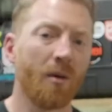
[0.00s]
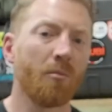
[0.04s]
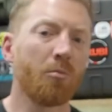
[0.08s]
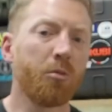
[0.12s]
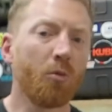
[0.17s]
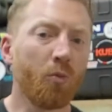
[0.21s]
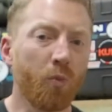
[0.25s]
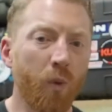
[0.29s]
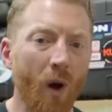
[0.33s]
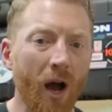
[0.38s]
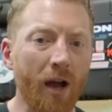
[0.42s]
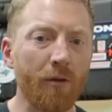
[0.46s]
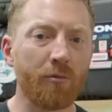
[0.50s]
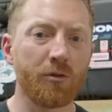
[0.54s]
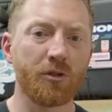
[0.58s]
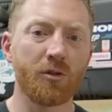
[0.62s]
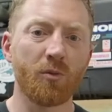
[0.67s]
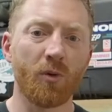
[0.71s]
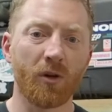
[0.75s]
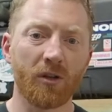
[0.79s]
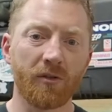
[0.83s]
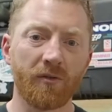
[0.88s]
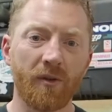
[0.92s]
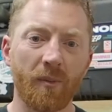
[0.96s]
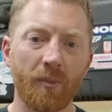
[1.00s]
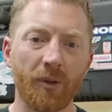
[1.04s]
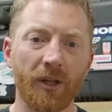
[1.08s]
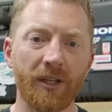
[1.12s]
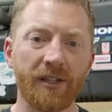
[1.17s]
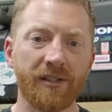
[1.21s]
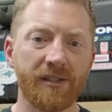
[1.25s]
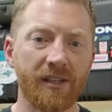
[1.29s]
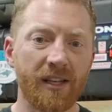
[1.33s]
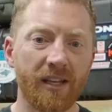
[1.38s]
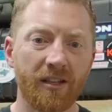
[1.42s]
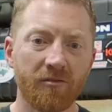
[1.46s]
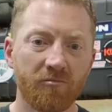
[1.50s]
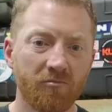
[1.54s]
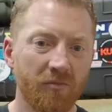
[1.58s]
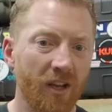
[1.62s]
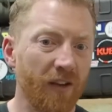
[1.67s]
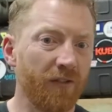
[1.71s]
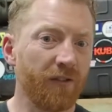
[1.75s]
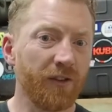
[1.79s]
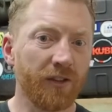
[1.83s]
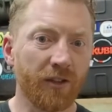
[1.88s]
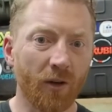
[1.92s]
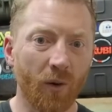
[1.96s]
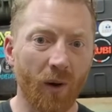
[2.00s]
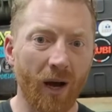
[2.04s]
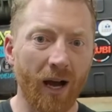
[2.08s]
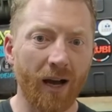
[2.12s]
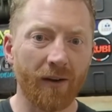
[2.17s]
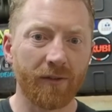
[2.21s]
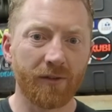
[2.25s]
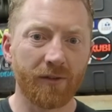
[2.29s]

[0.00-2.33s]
But why would you want to replace it if you don't have